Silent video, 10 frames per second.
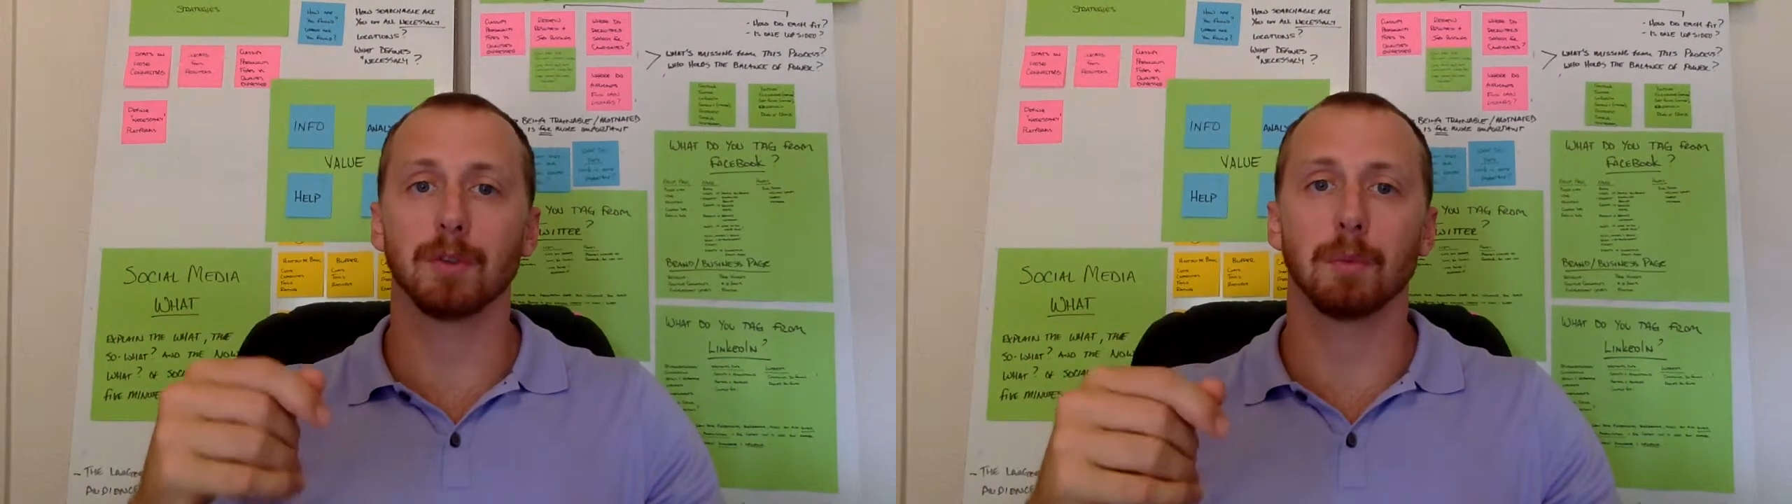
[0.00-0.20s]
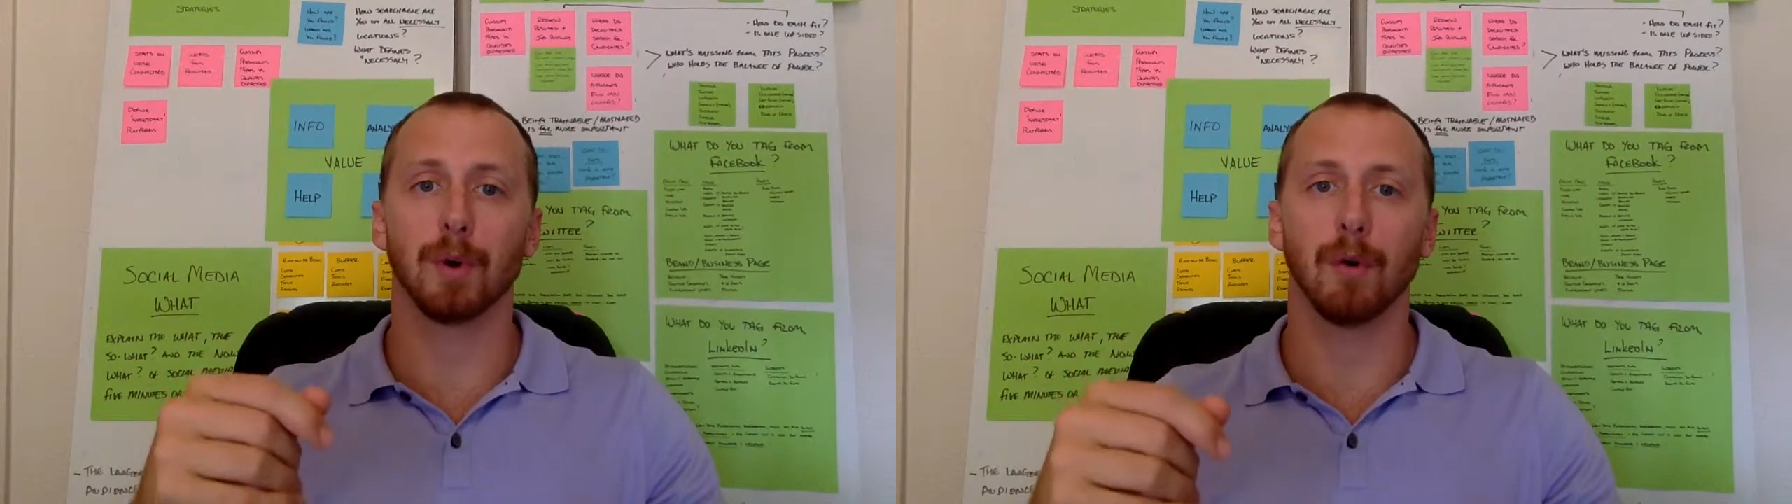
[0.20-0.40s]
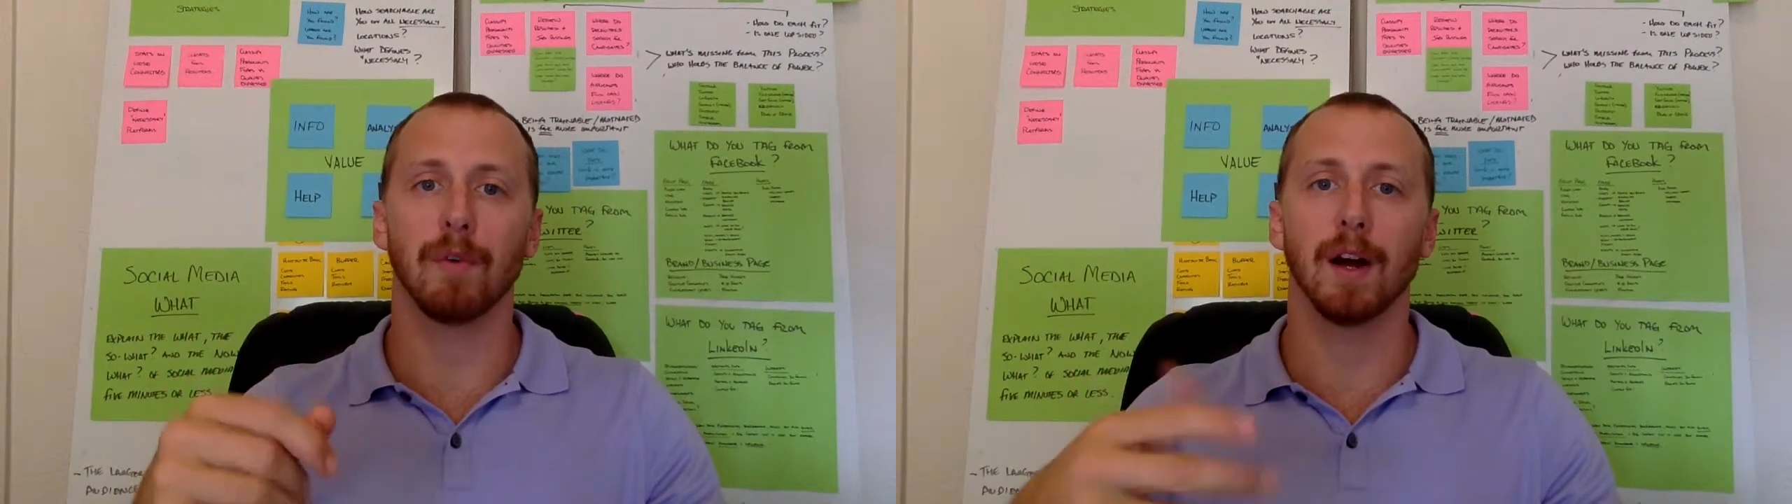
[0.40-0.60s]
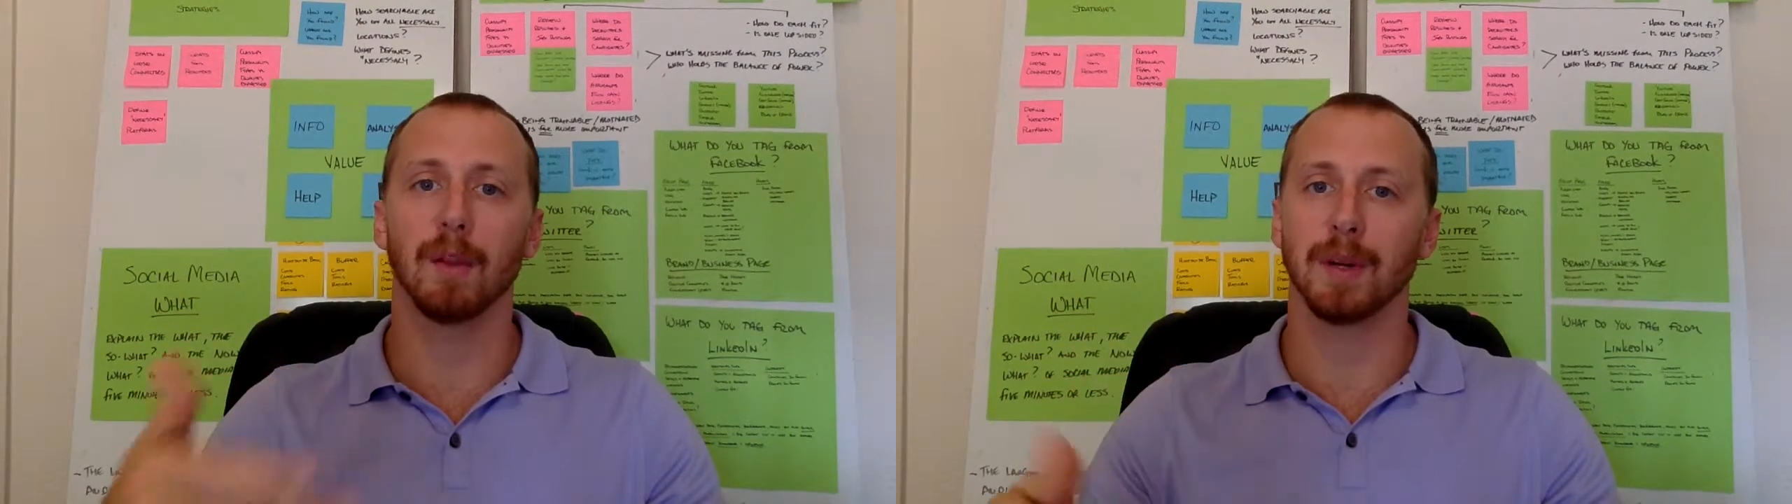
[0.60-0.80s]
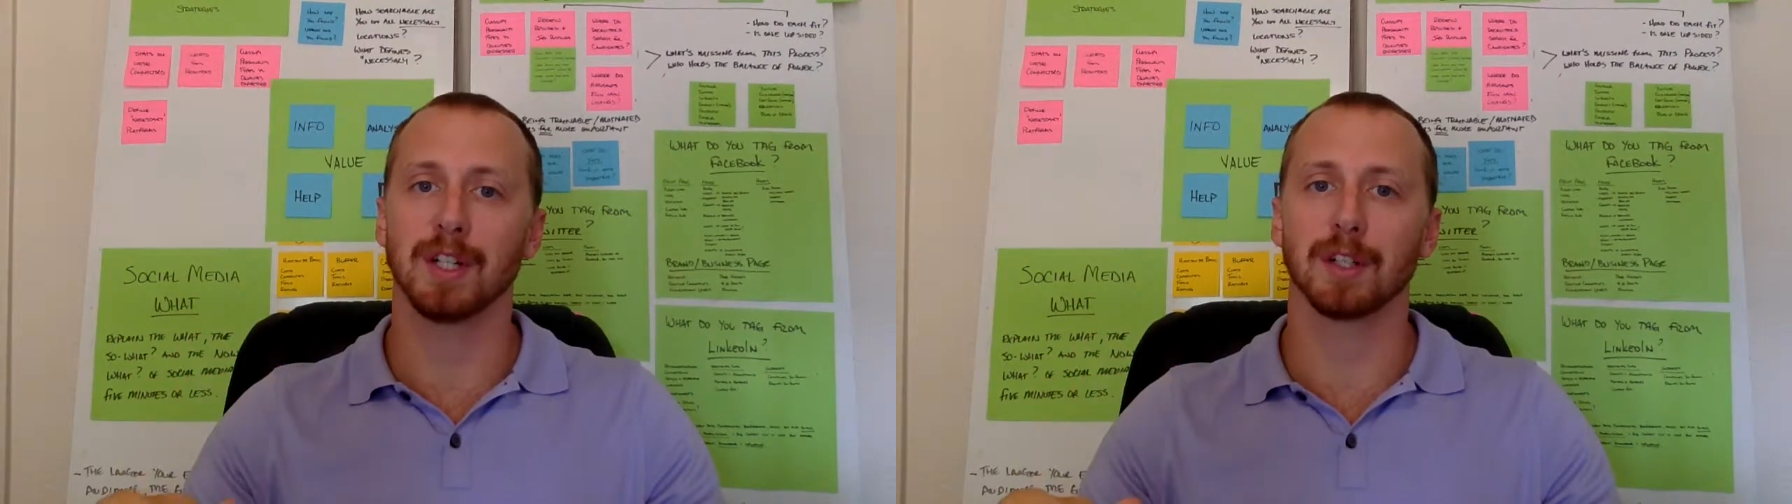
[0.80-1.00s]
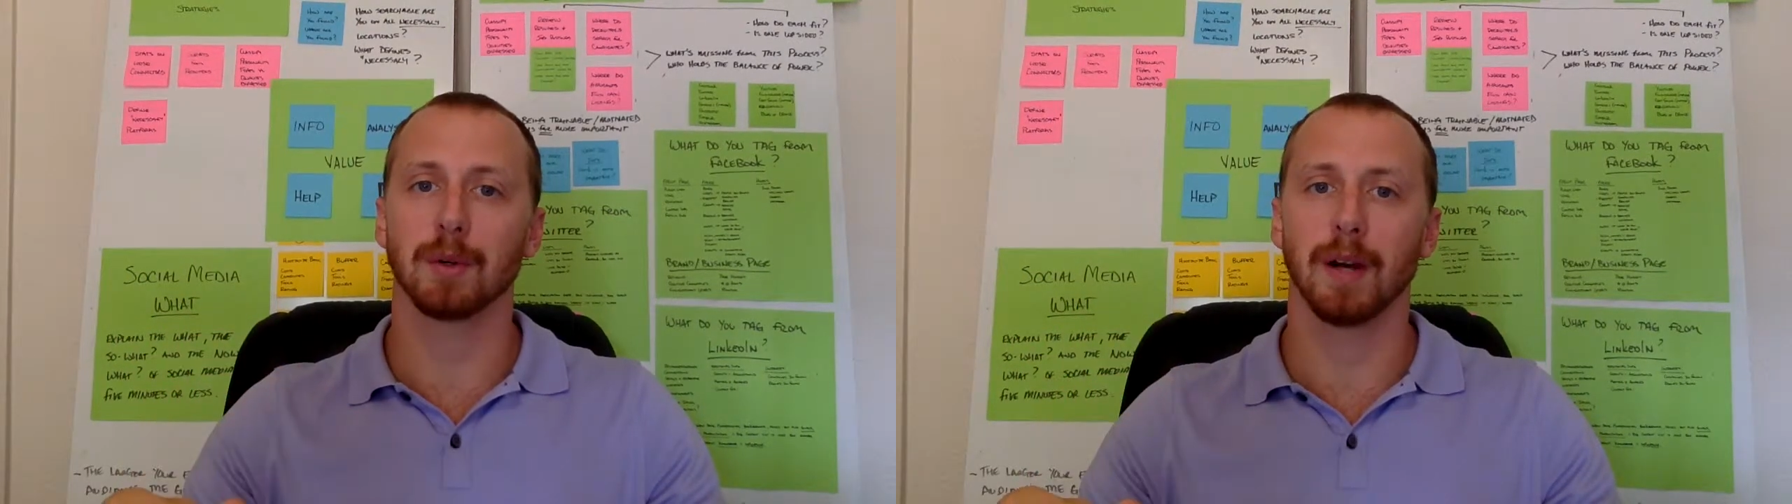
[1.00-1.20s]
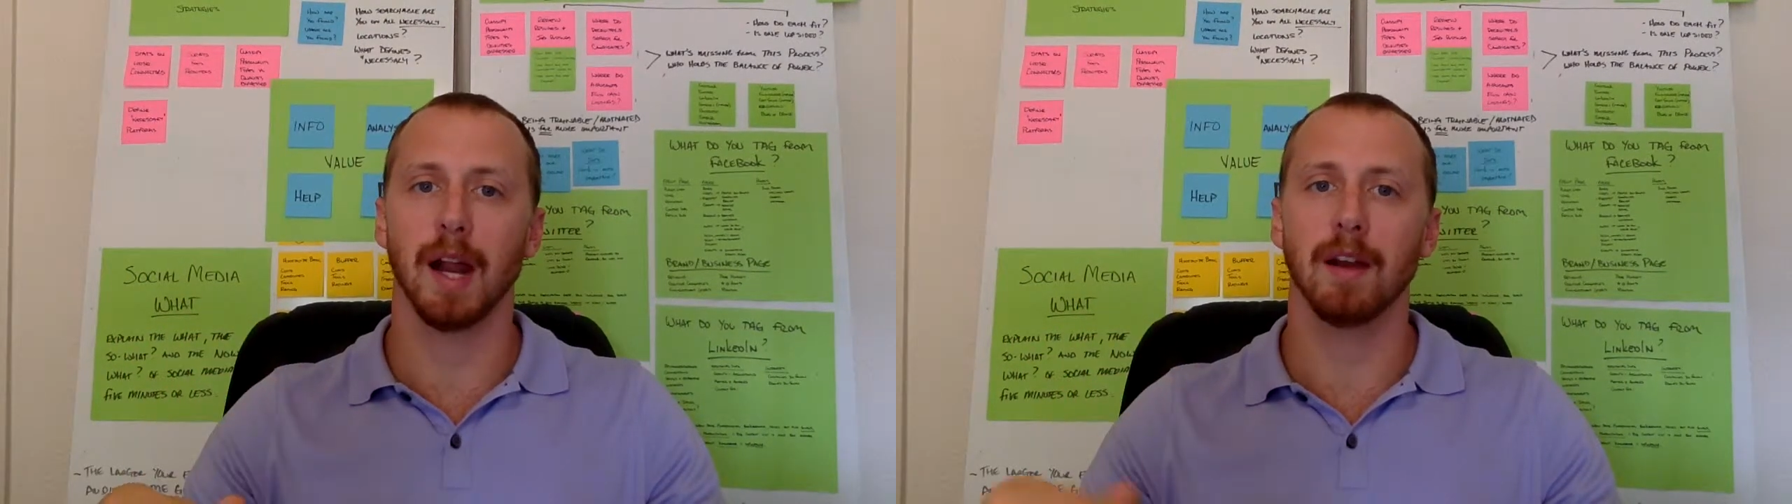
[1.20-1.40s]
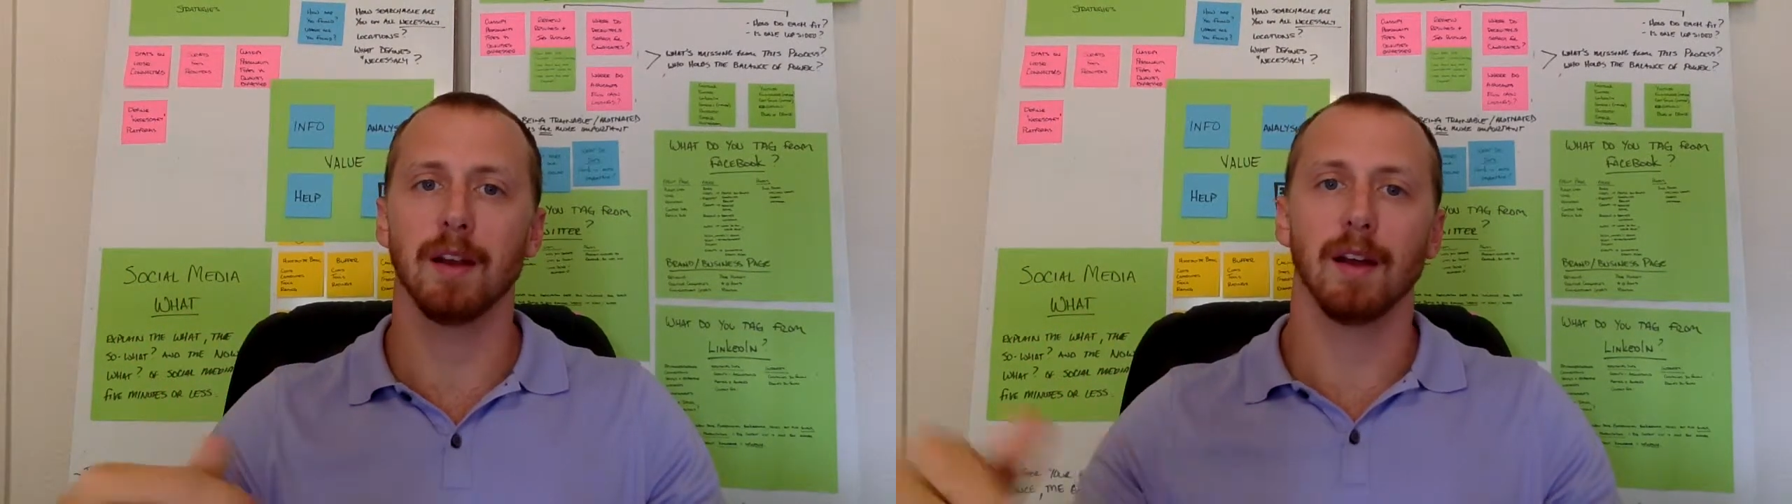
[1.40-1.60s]
profile that we just
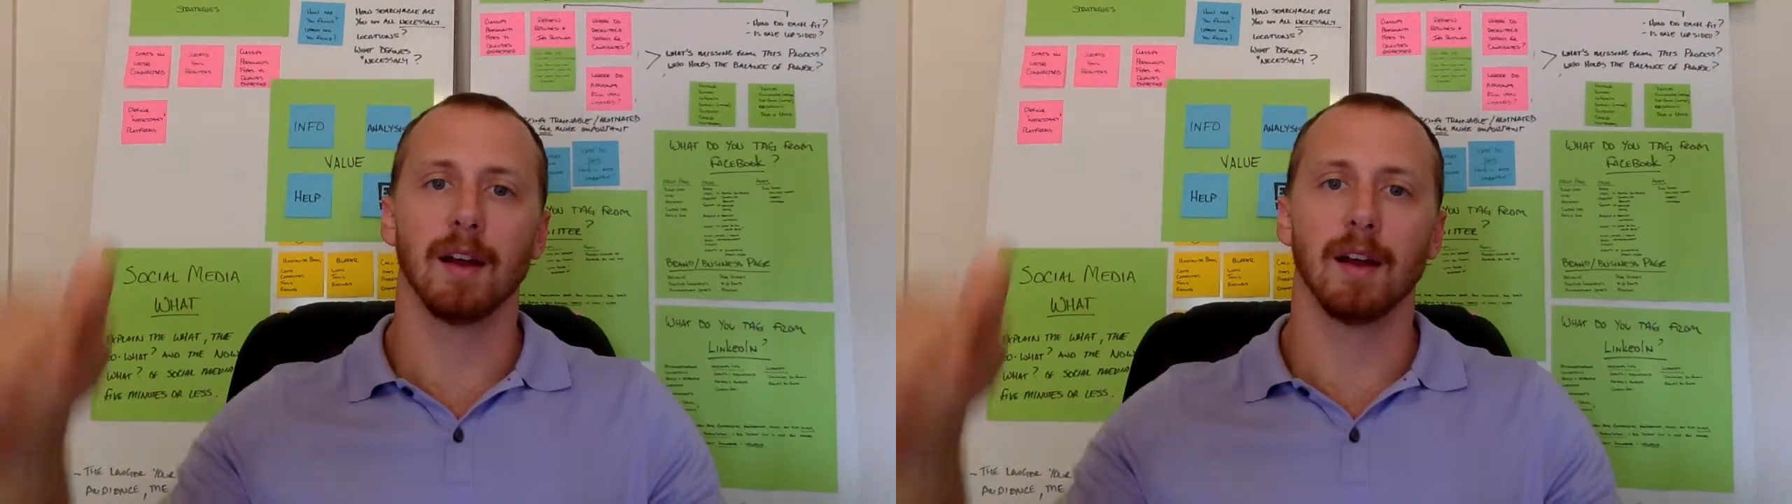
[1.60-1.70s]
created